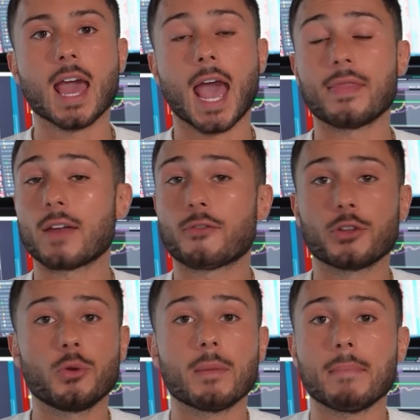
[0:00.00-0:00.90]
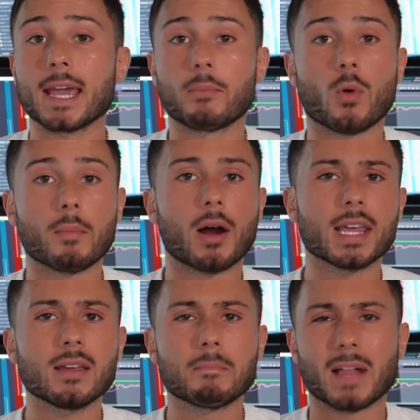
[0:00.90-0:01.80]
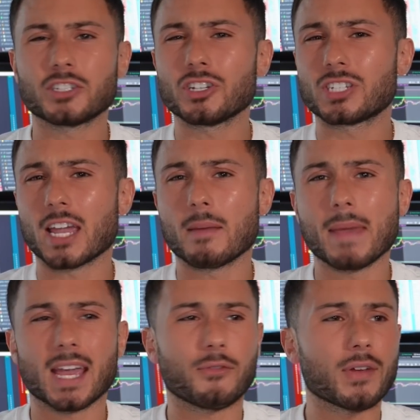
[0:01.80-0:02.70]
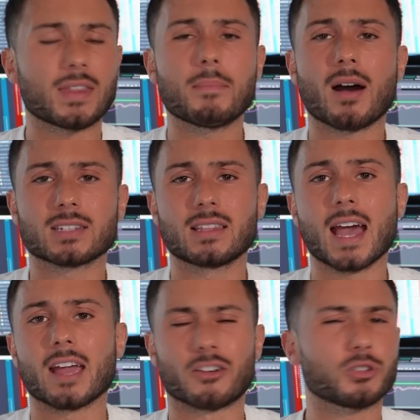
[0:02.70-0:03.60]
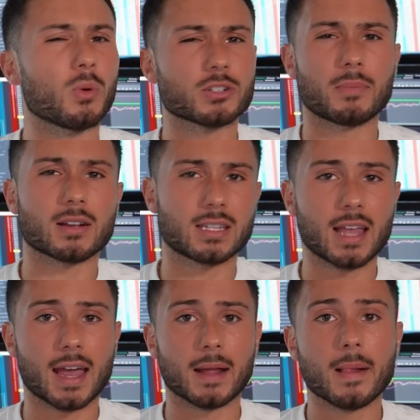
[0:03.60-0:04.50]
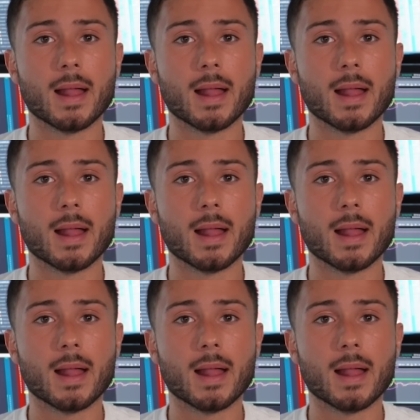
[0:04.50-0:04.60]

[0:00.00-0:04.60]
and then for you to make more money, let's just say you're making 50 bucks a day or 200 bucks a day.